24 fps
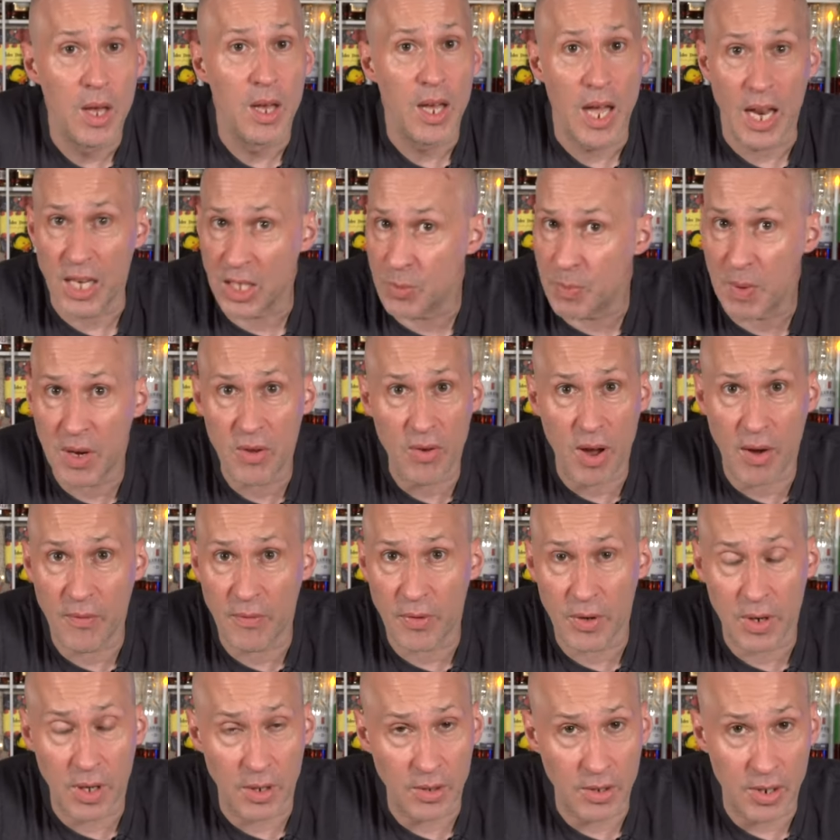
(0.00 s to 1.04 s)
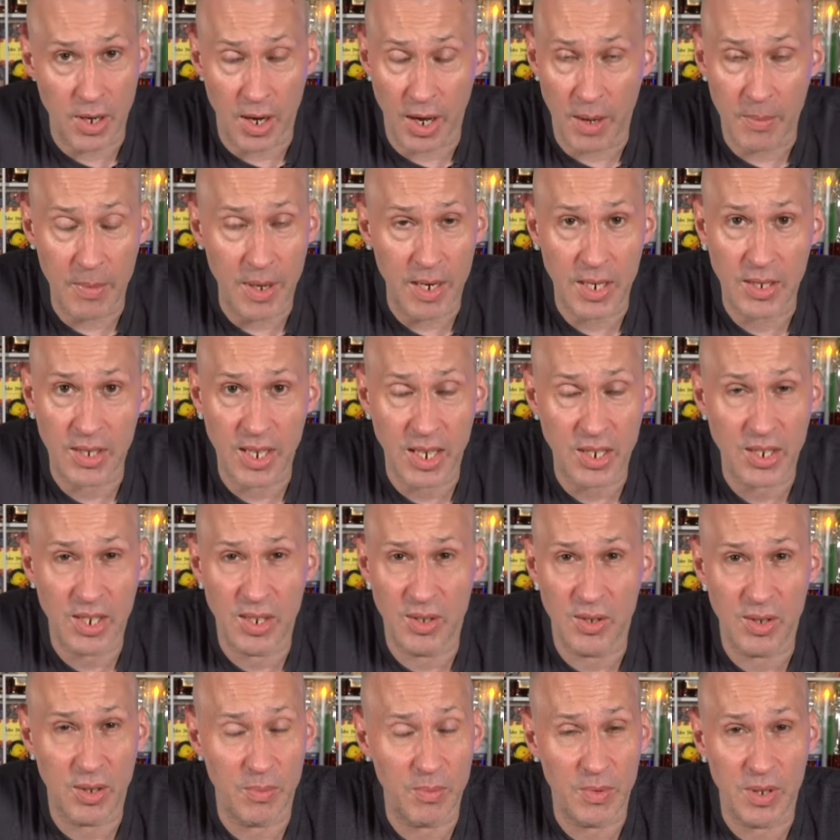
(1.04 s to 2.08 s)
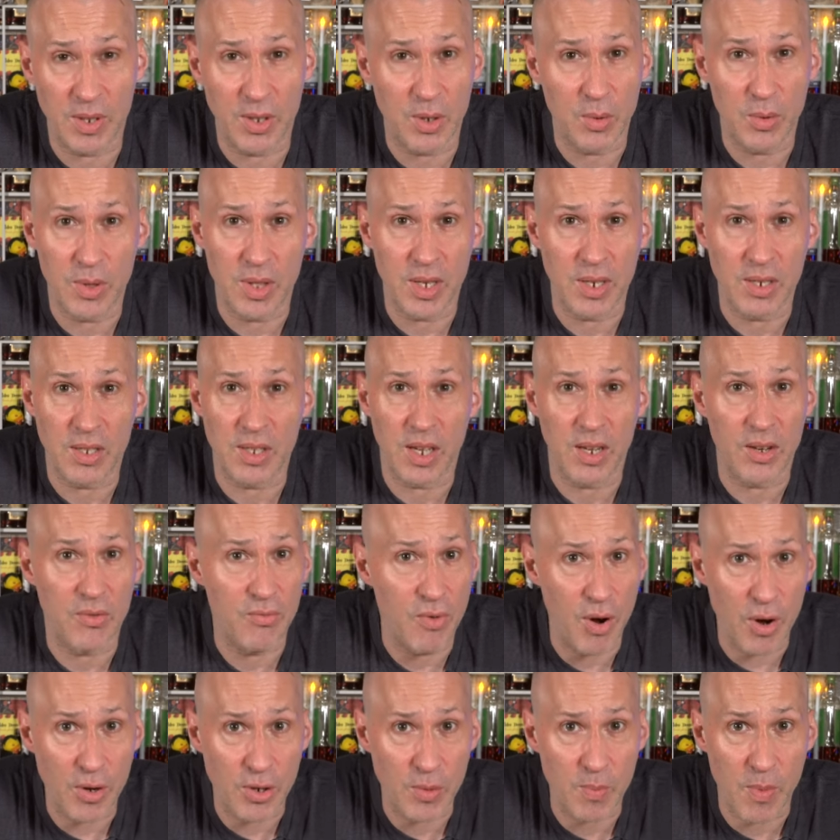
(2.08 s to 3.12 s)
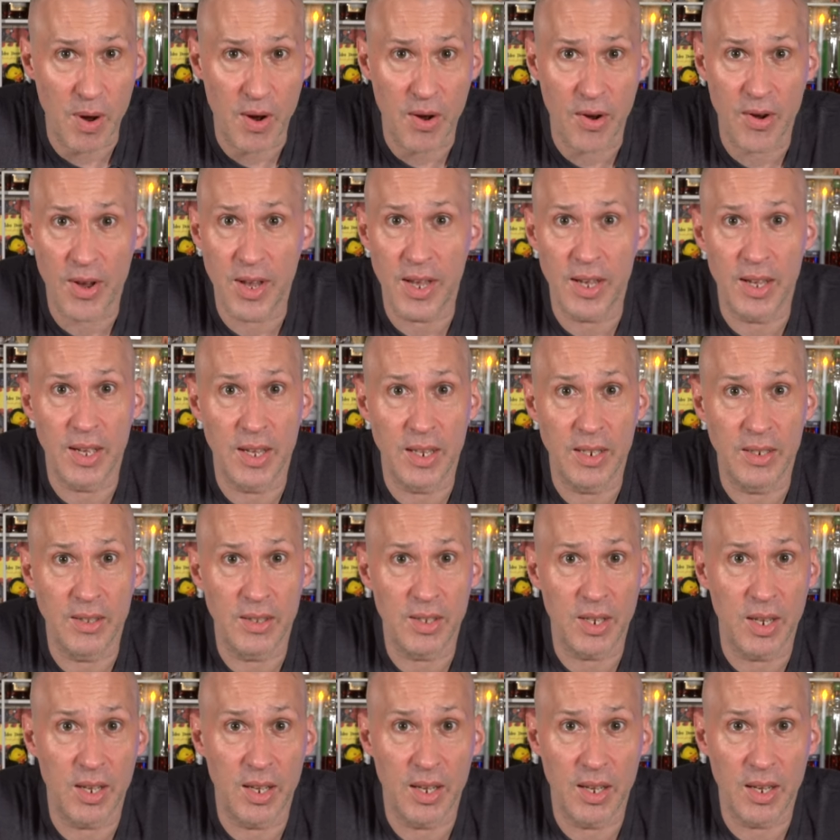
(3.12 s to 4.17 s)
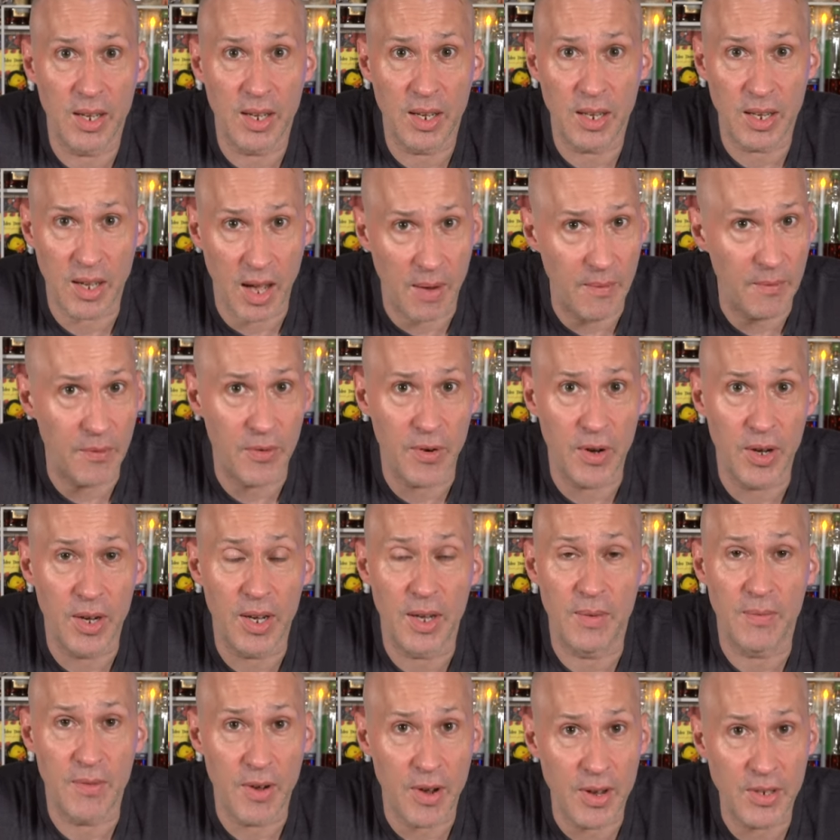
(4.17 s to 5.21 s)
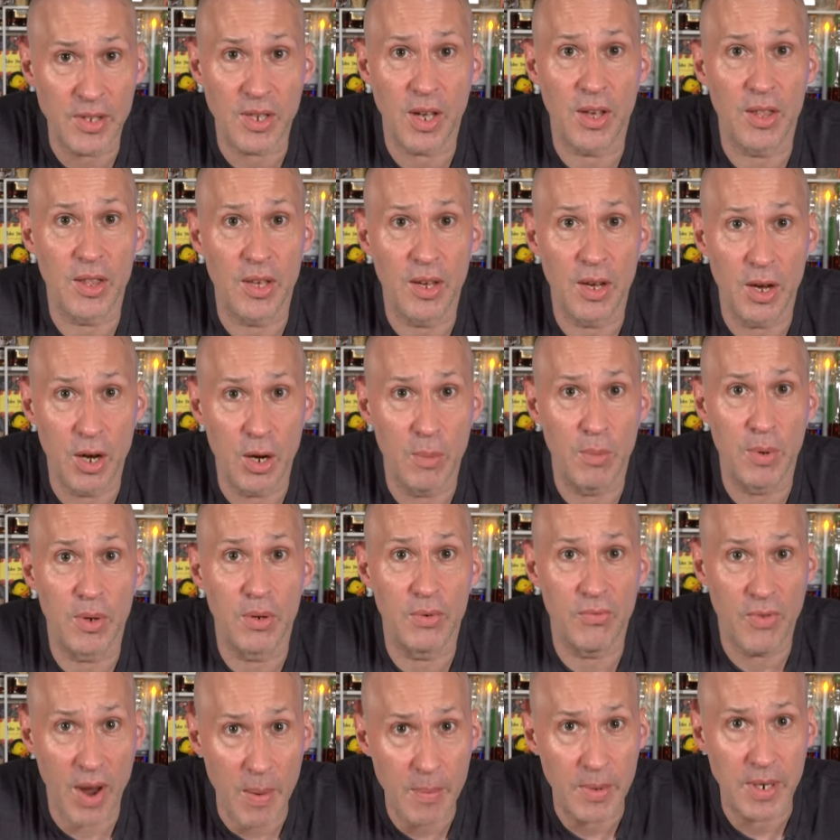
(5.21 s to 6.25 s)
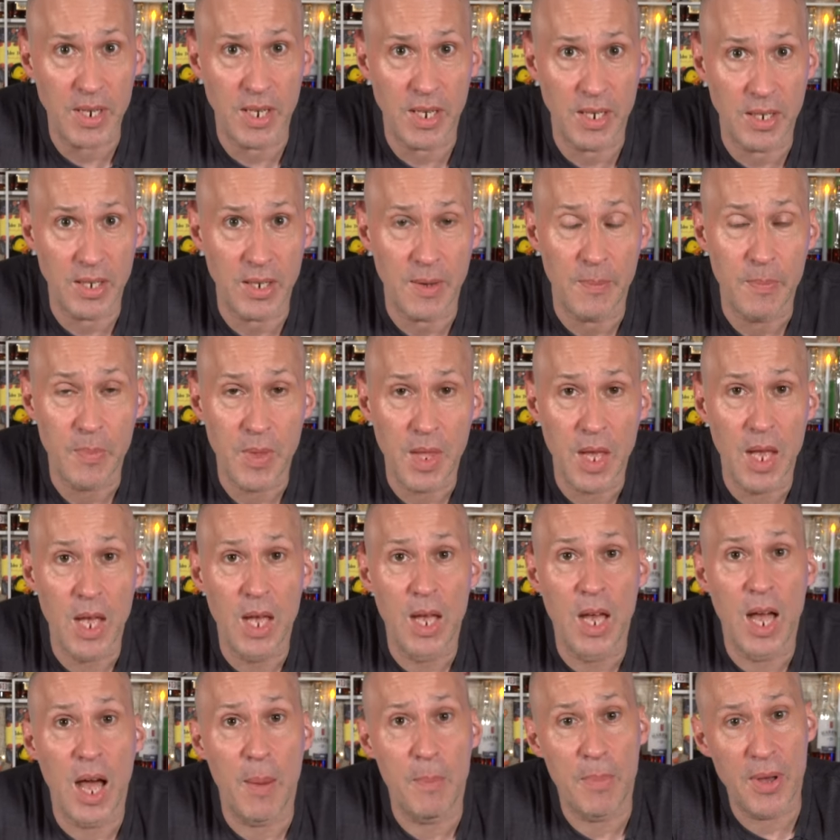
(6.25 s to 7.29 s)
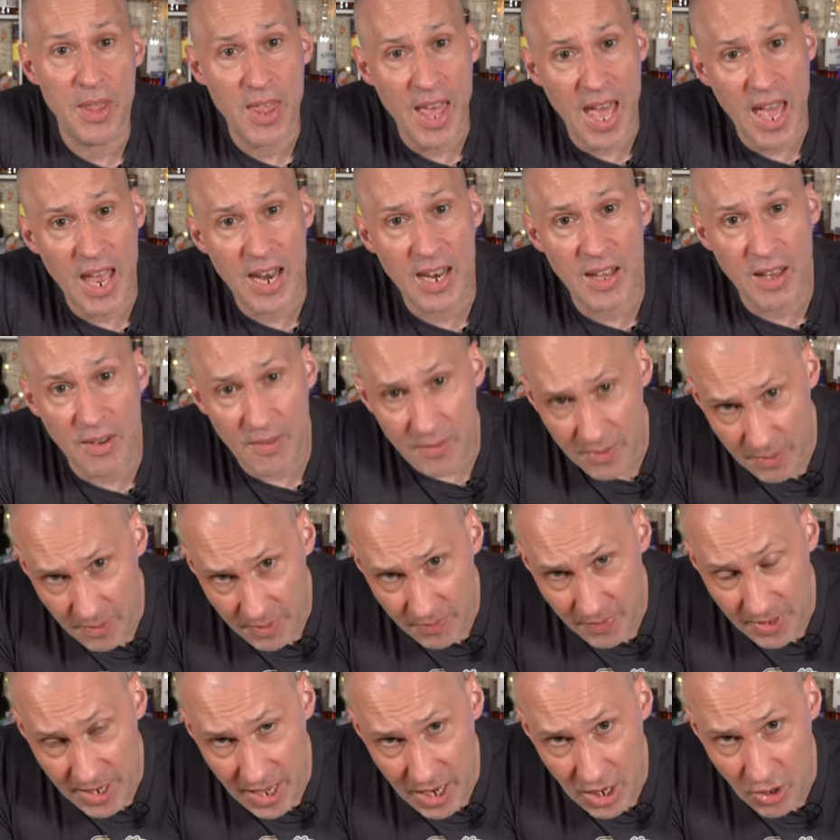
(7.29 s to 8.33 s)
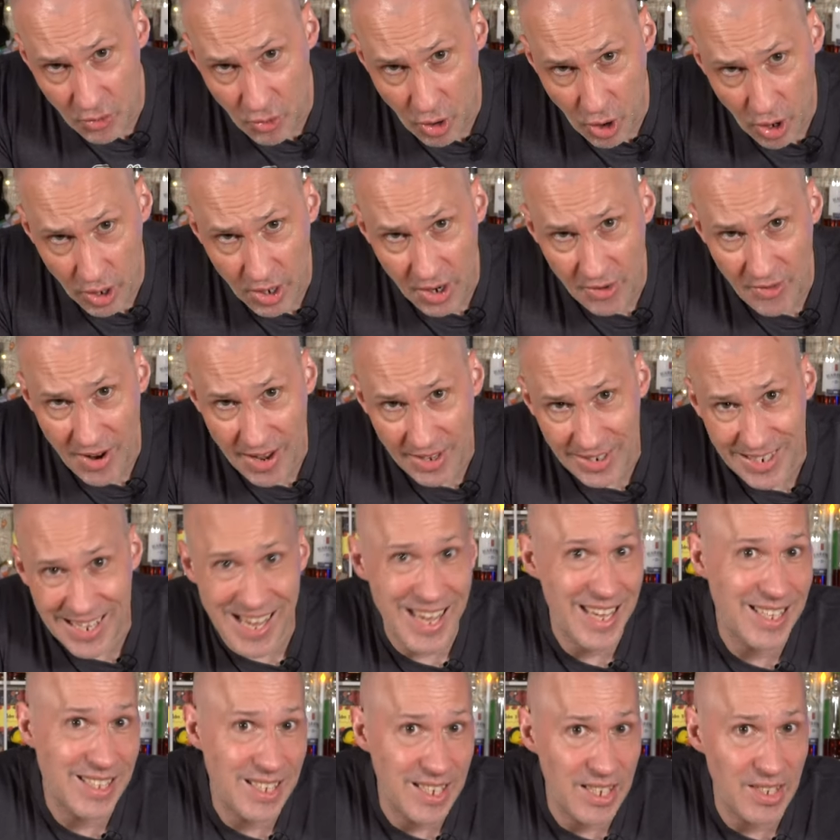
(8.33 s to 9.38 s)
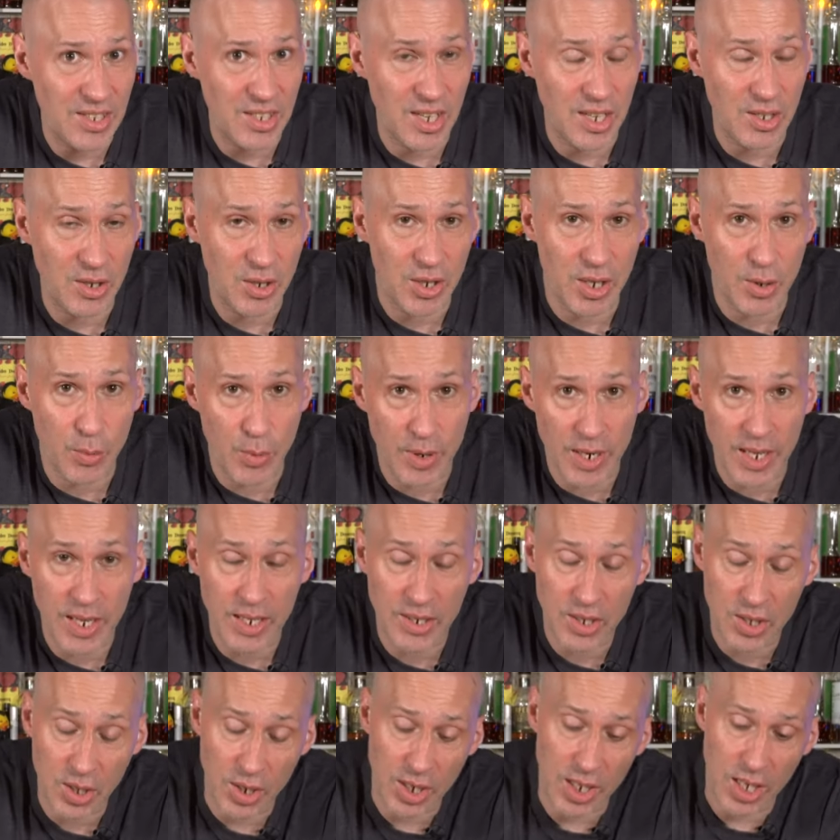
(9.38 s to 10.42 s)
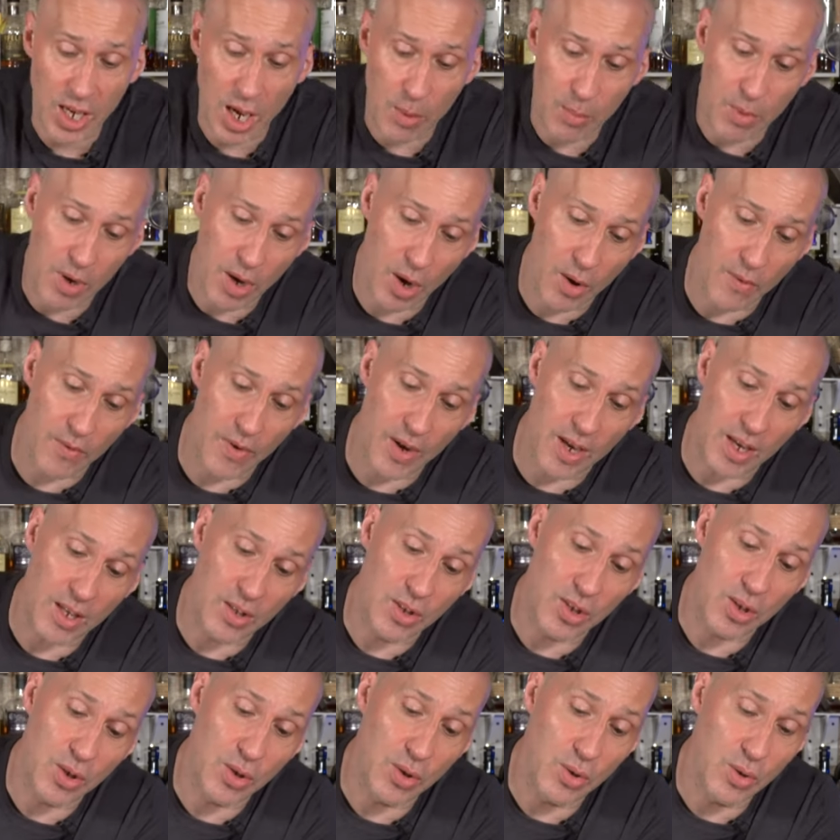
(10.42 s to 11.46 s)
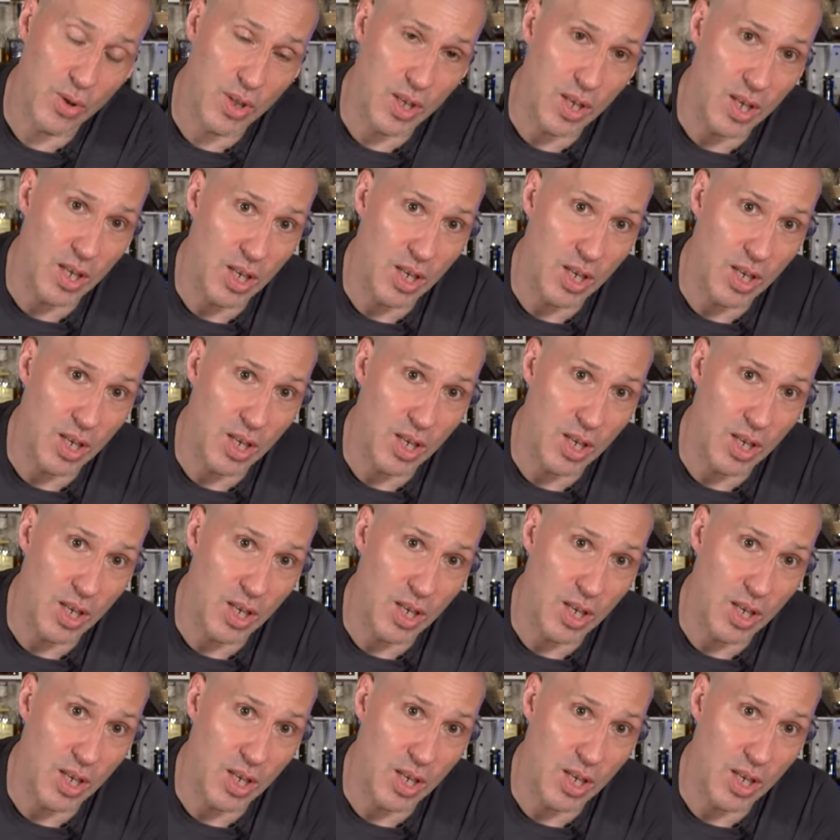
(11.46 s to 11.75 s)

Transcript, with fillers: and it's been around for a long time, and it's actually something to do with things like rosemary and uh, camphor and various other herbal remedies. But then uh, later on, around the 18th century, when it started coming over into the